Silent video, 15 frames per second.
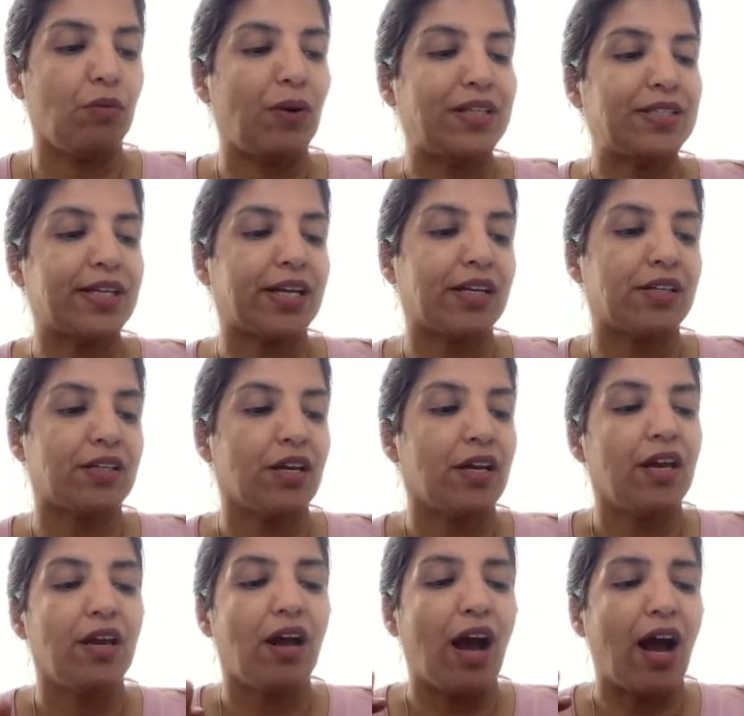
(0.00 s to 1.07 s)
one second,
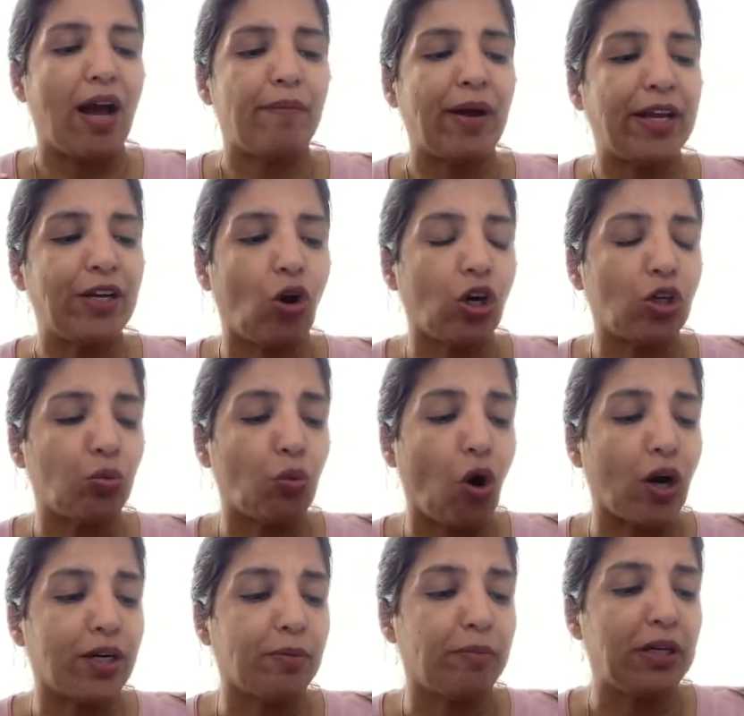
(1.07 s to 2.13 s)
am I not
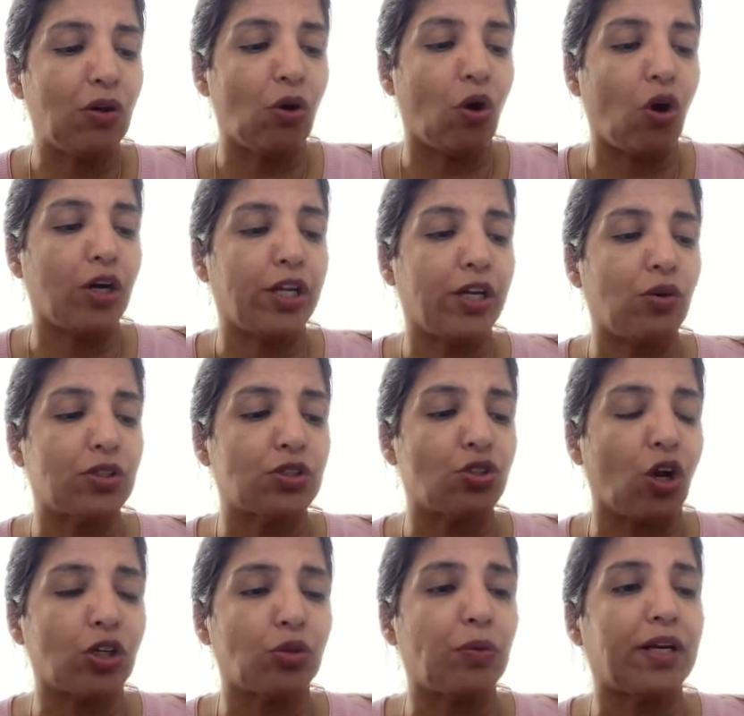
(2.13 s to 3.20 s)
audible? Audio is
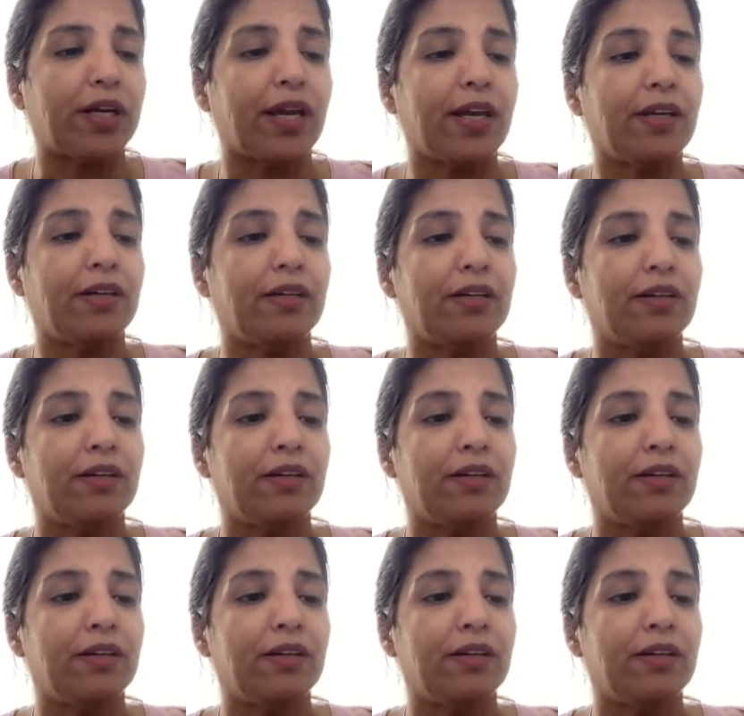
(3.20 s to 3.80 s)
not working?